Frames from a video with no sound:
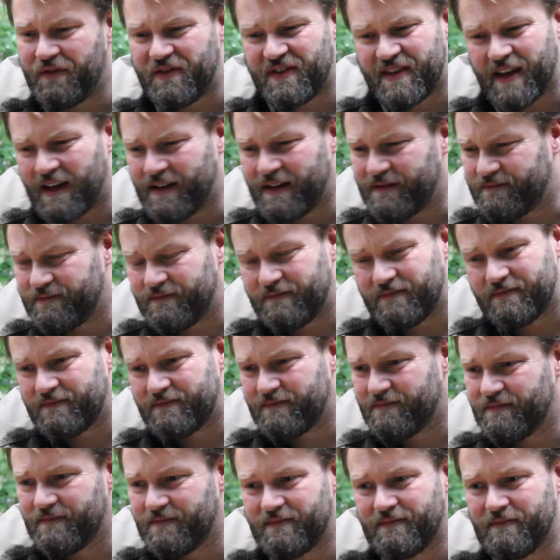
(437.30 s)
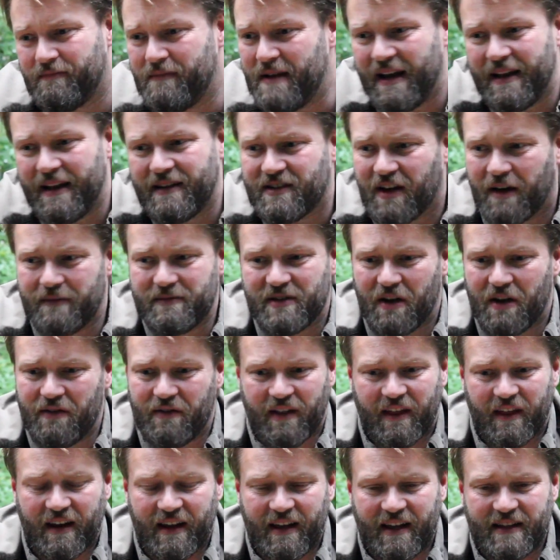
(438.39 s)
said a million times over
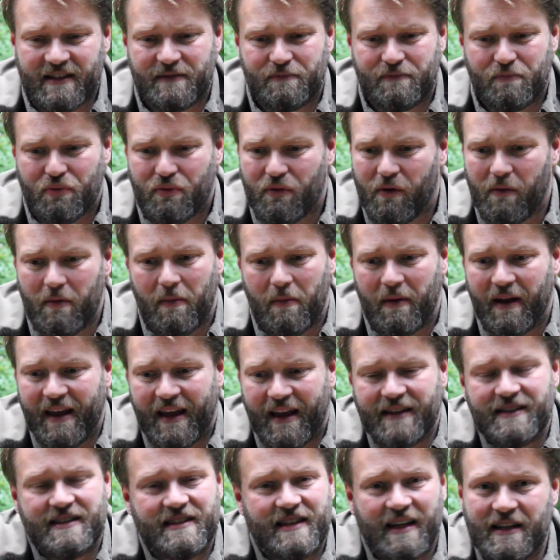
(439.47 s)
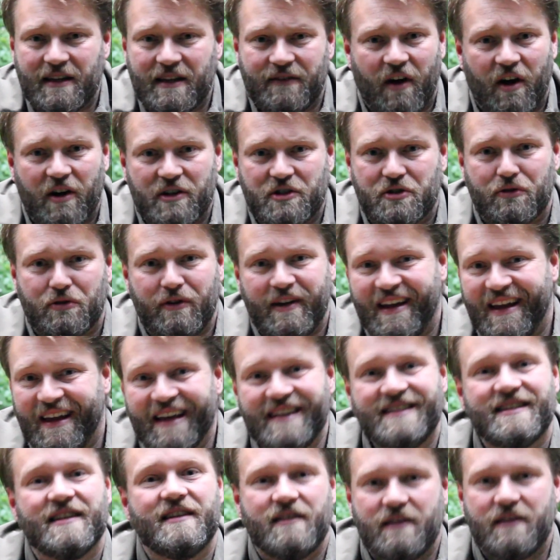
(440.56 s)
that it's probably instinctive archery
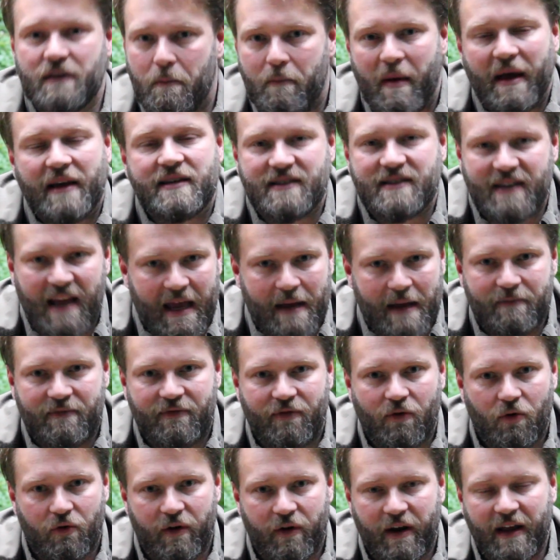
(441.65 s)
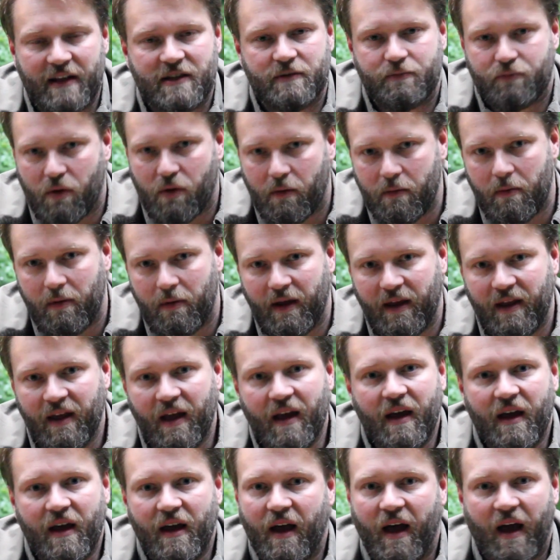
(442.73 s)
isn't the best name for it. It's probably
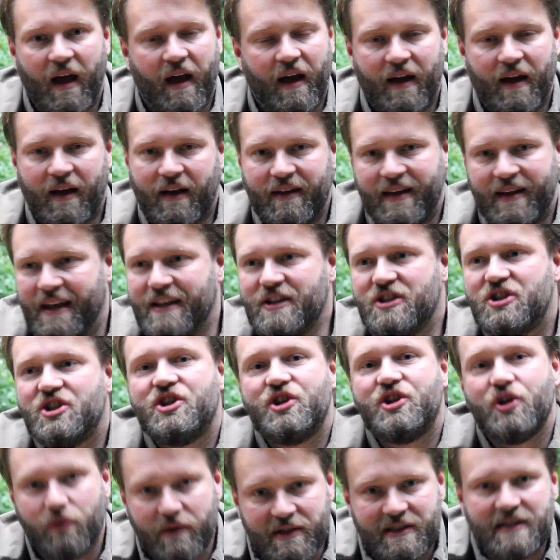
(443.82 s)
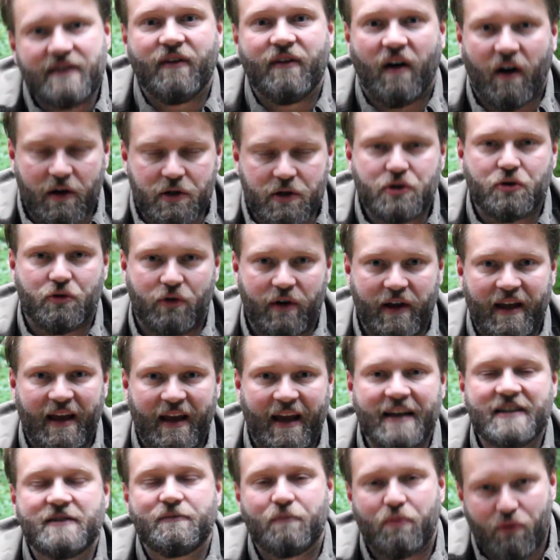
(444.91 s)
intuitive archery
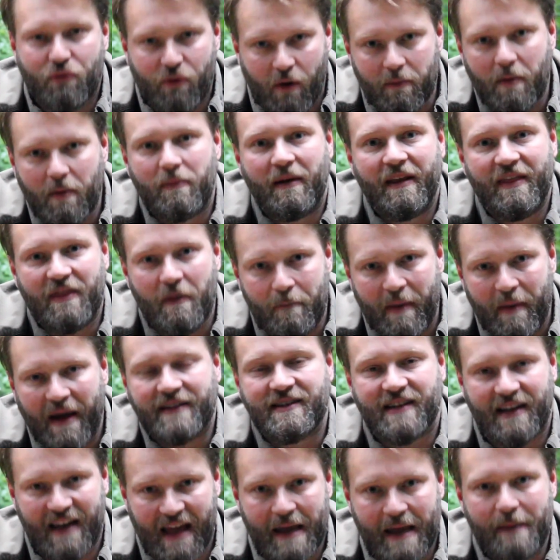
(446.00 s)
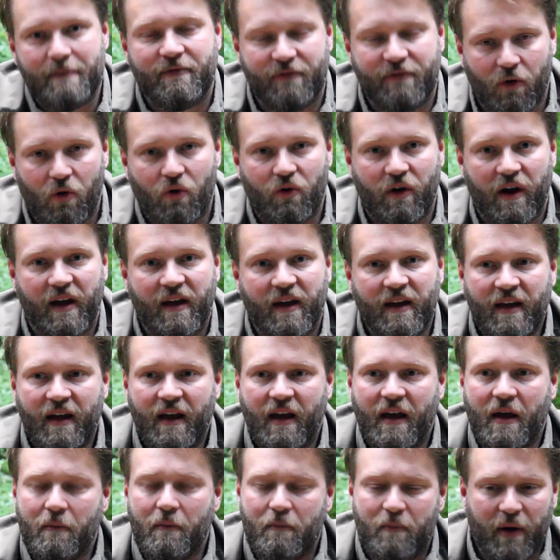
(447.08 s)
is probably the better name for it.
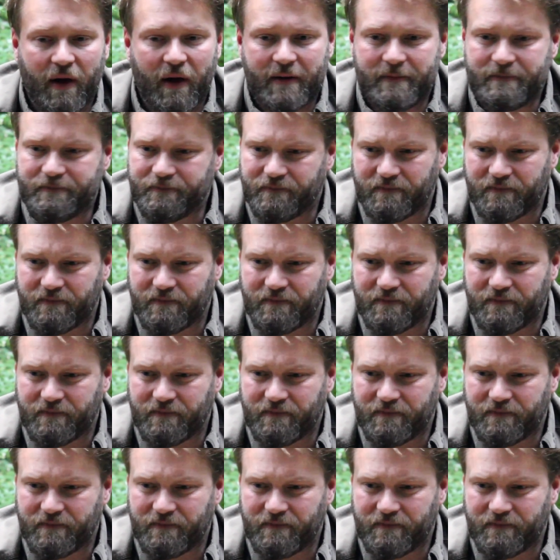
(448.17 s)
But